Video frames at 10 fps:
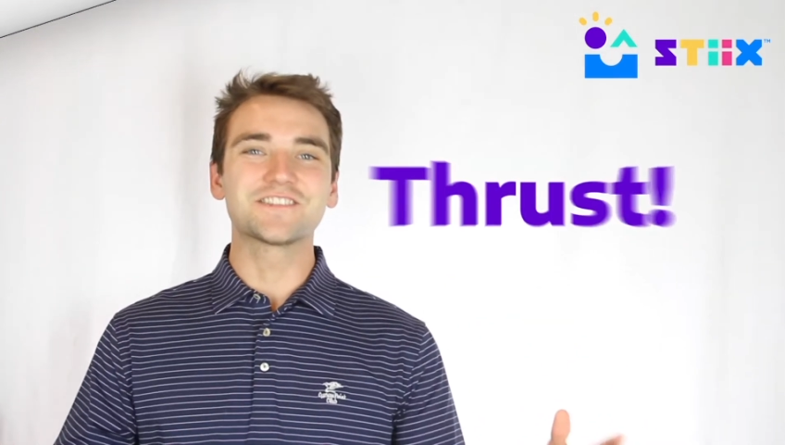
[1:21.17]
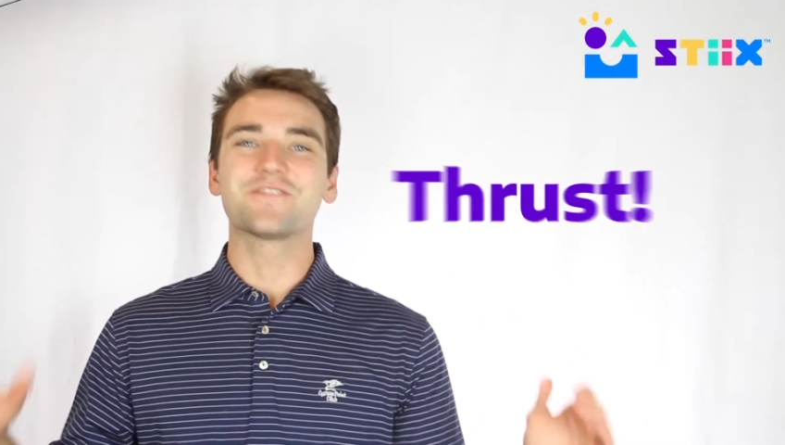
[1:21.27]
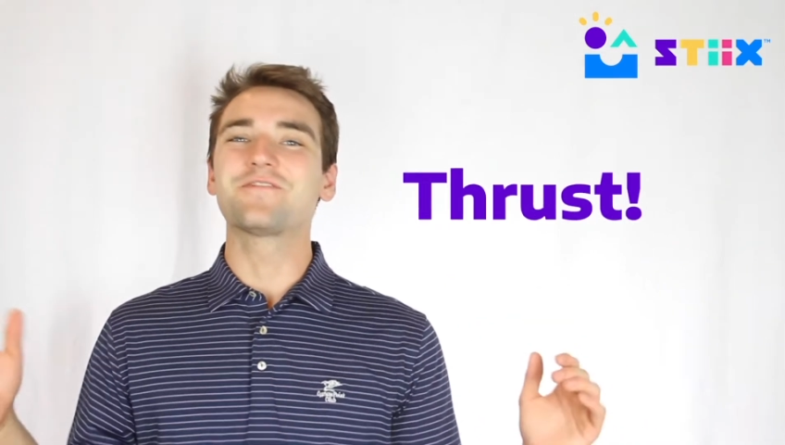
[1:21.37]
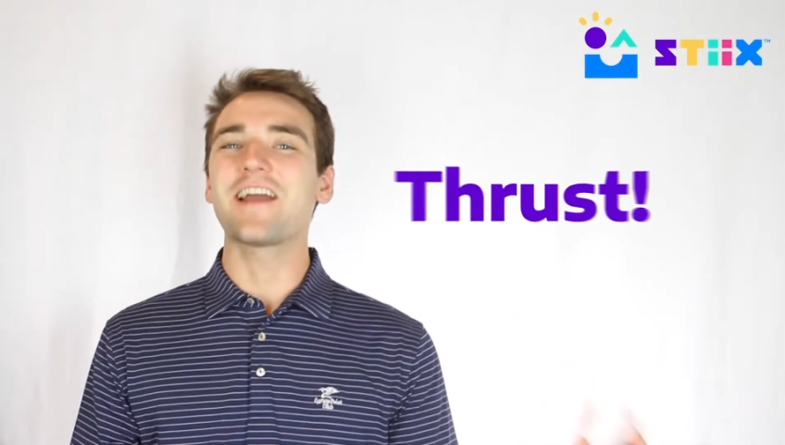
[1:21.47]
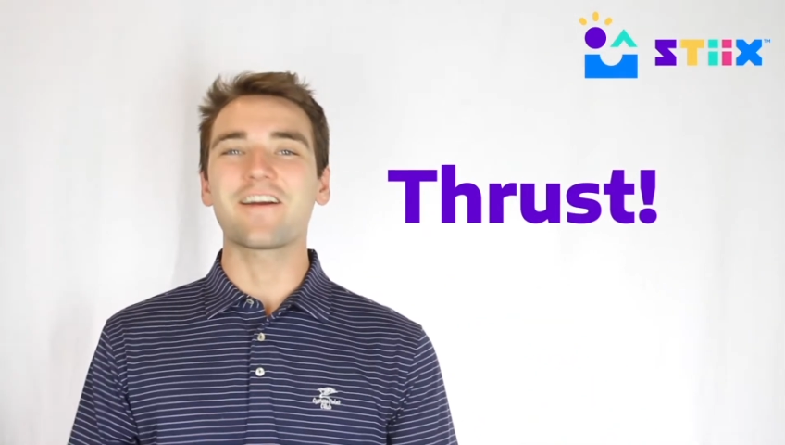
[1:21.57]

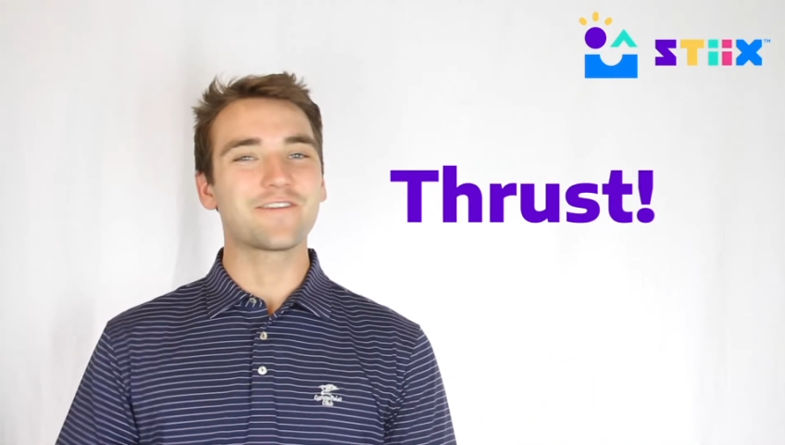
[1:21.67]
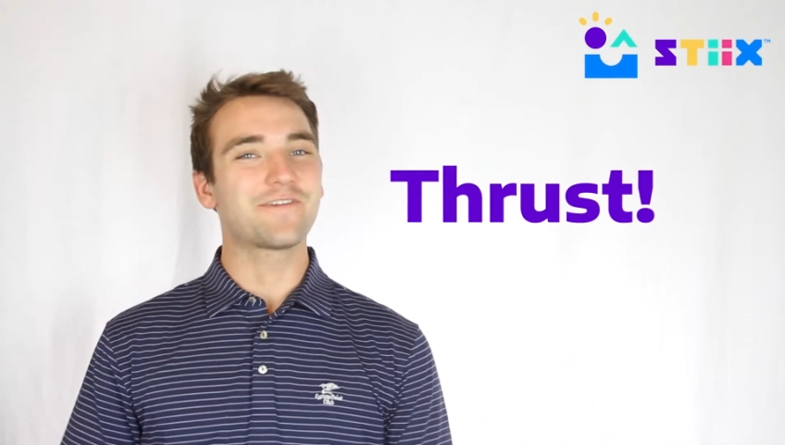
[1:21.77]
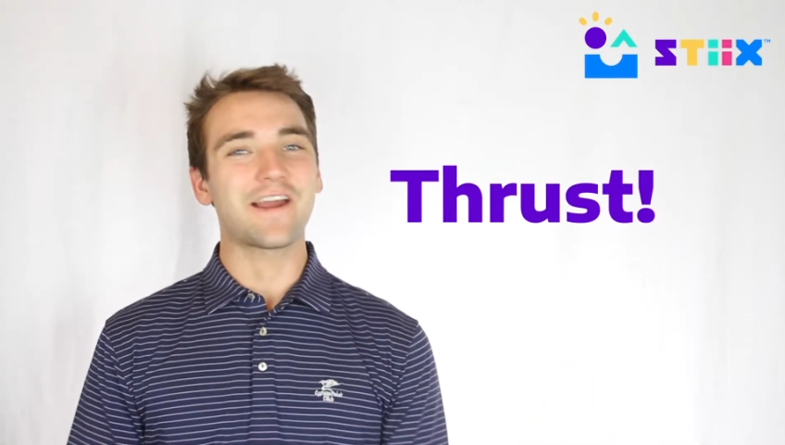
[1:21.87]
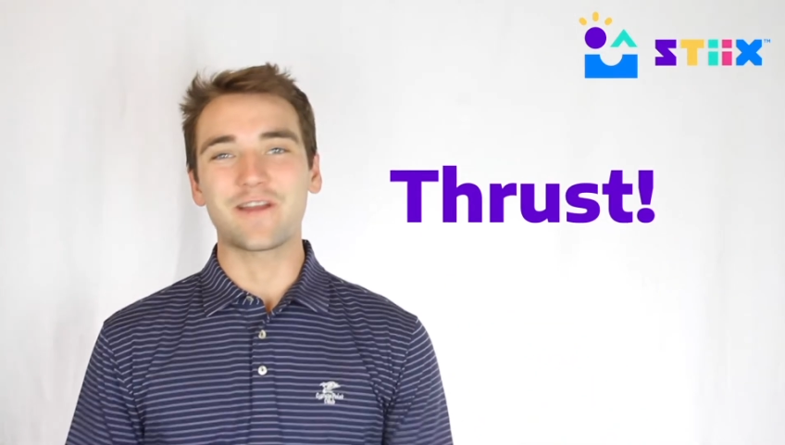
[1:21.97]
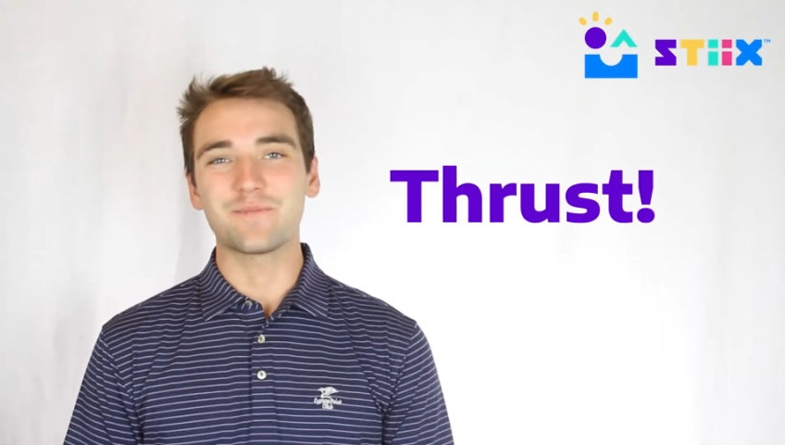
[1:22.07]
very,
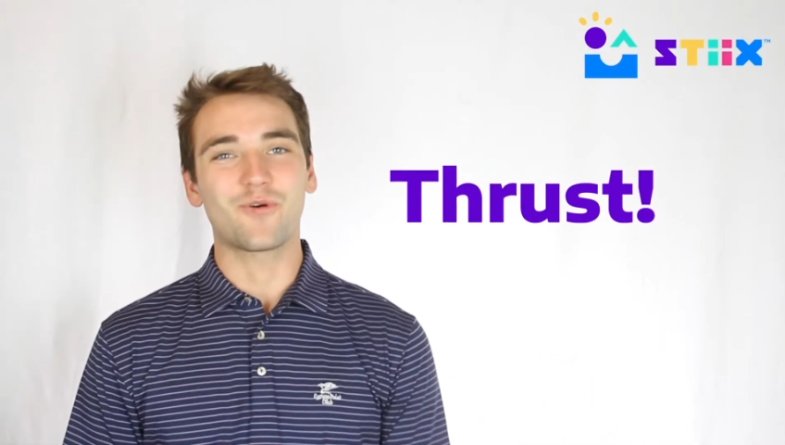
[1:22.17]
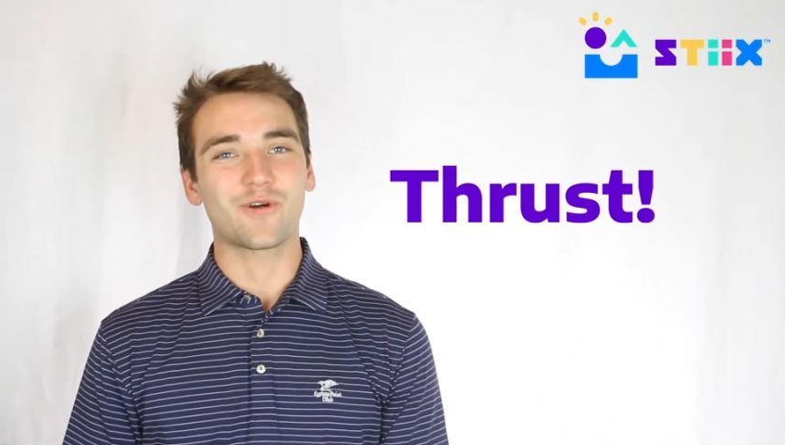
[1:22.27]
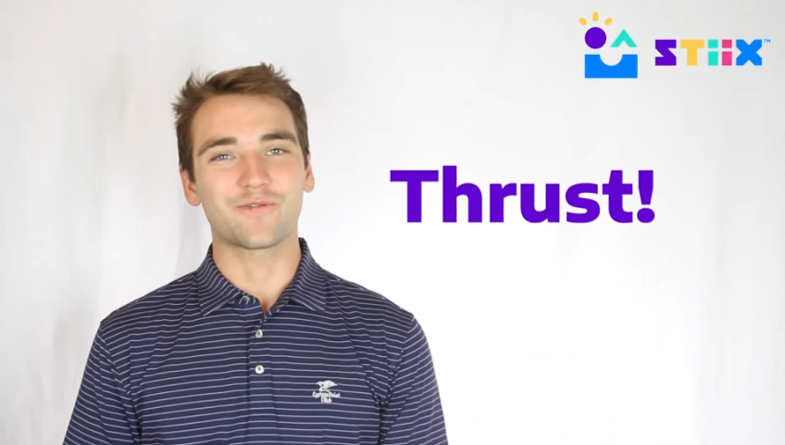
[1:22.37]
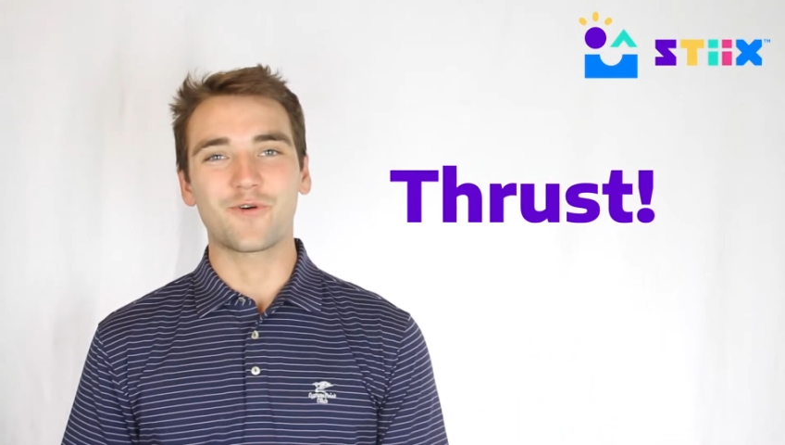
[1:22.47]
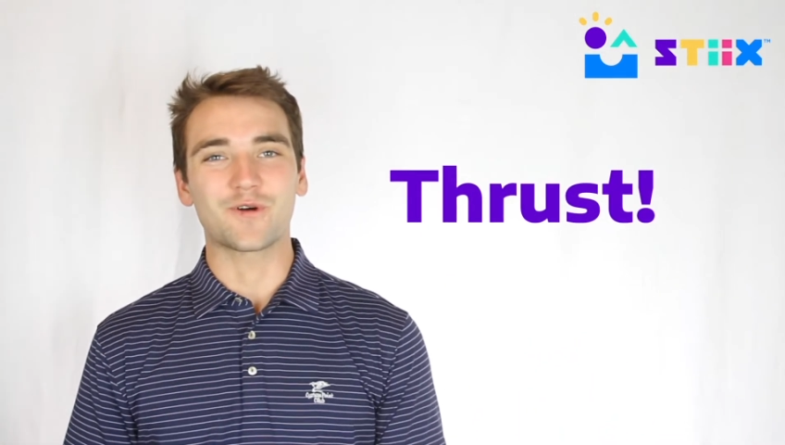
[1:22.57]
very
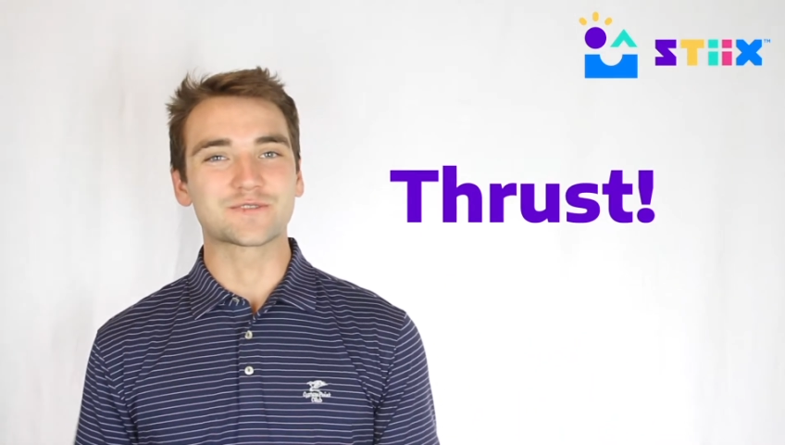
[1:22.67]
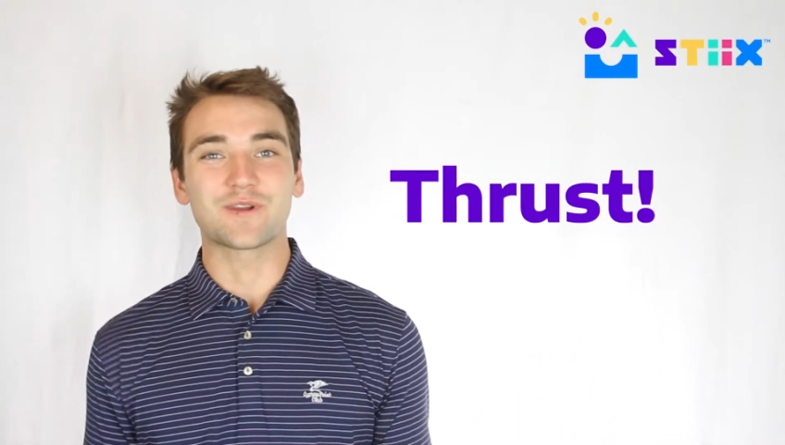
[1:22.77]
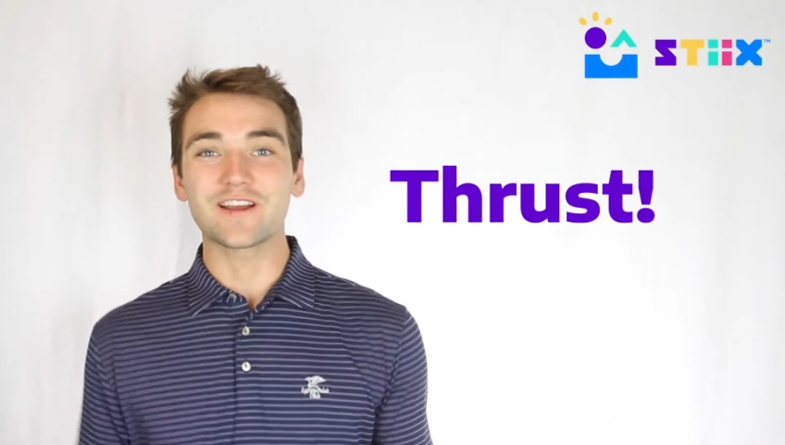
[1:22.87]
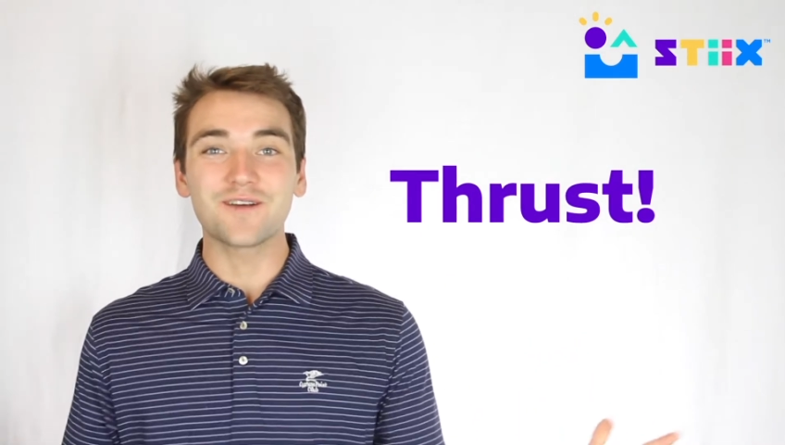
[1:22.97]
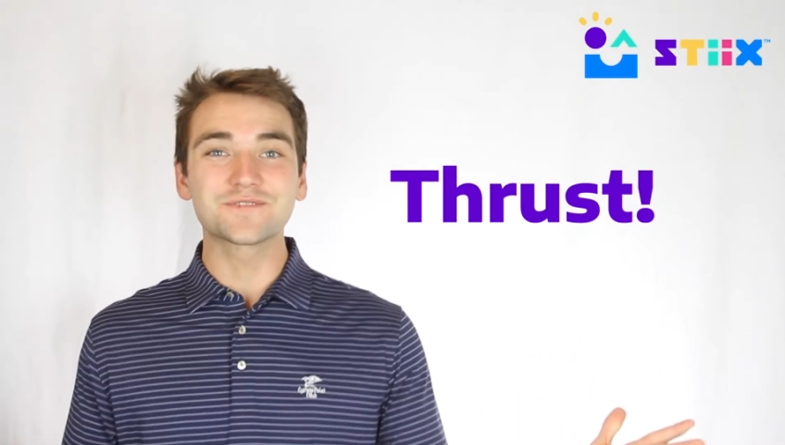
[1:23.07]
important force when
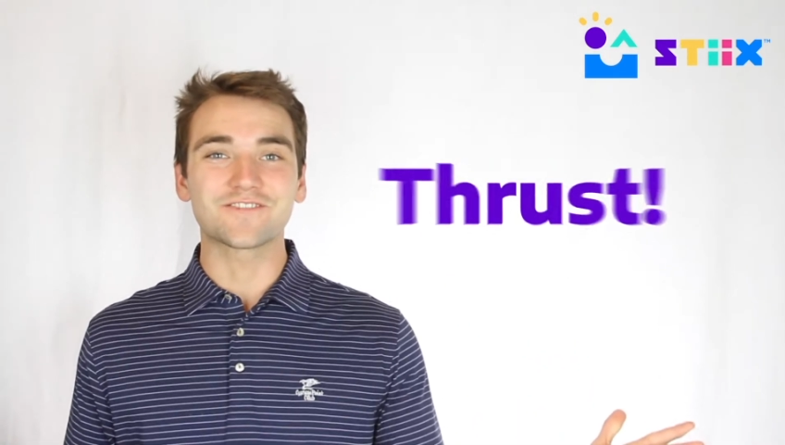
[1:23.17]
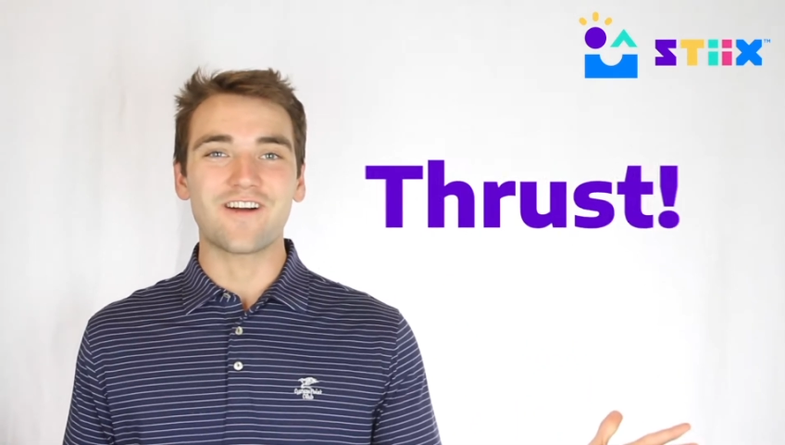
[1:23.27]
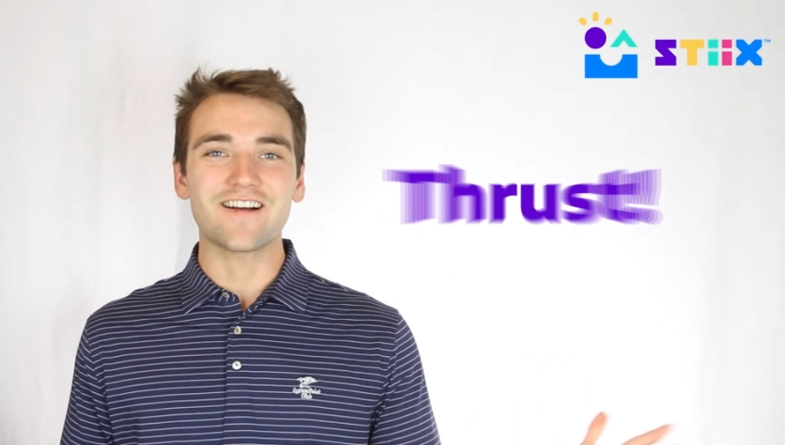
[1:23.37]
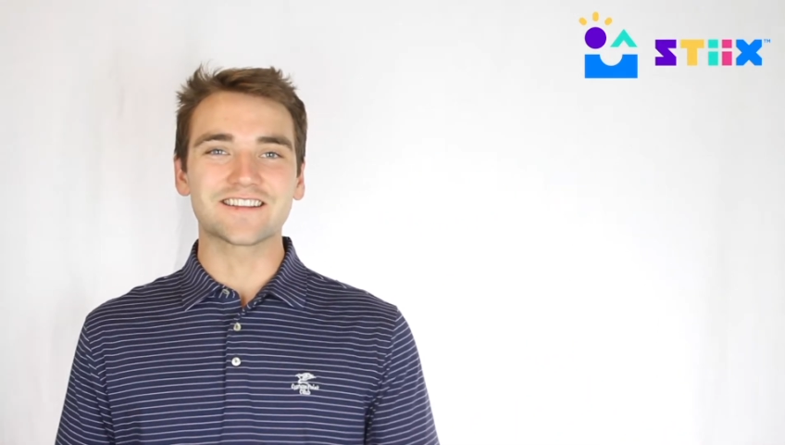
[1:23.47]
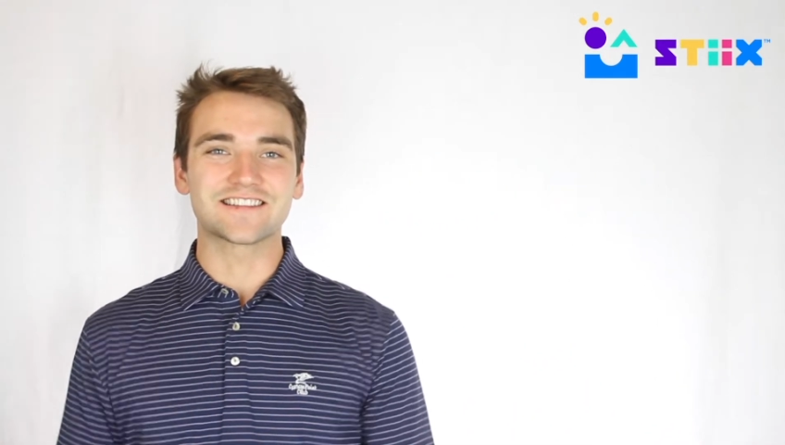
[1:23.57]
it comes to
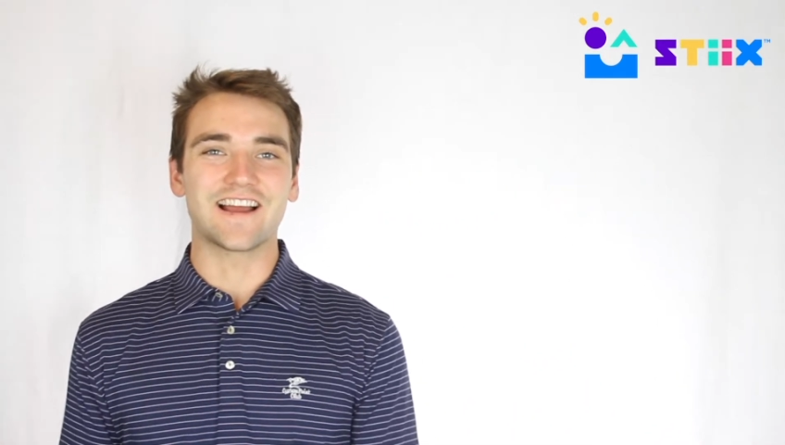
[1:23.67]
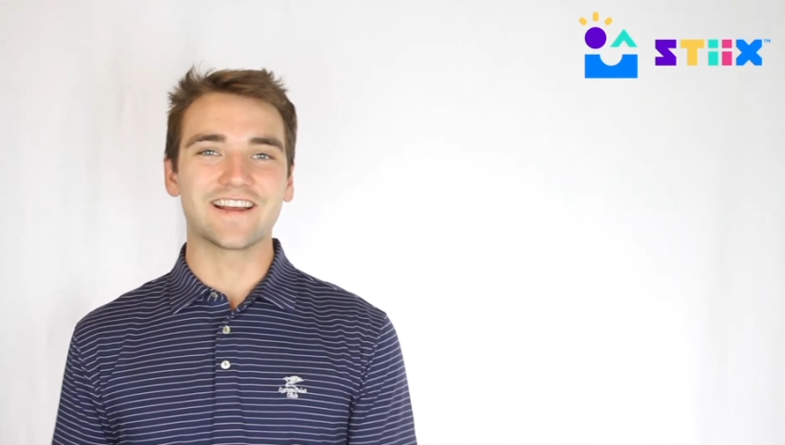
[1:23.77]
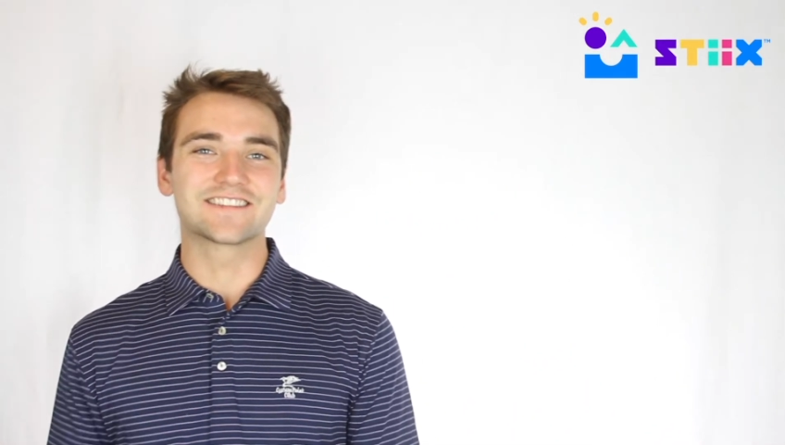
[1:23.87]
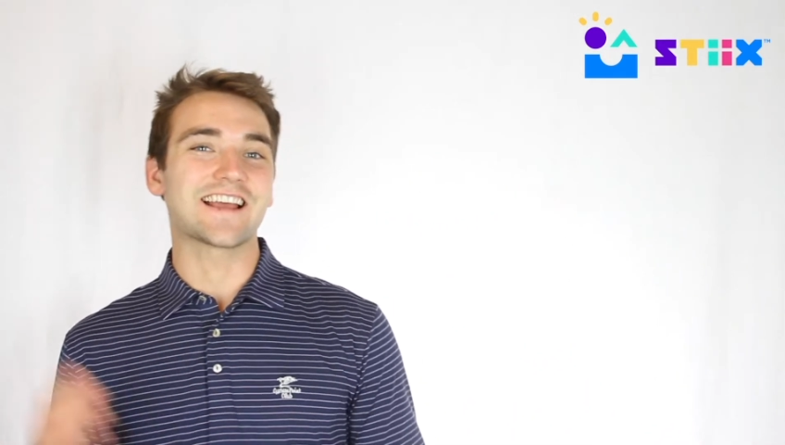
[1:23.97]
rocket science,